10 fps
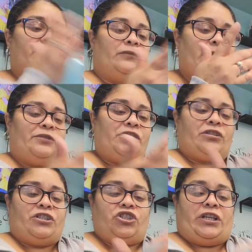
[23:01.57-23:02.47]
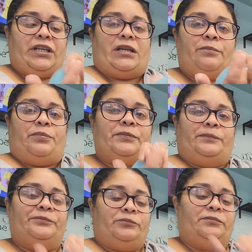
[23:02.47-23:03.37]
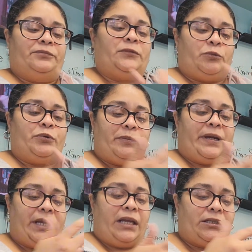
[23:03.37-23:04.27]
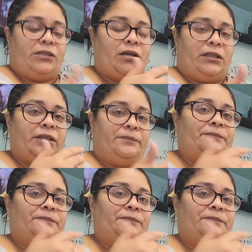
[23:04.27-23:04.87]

I'm just going to shake it up. I'm going to put my hand on it.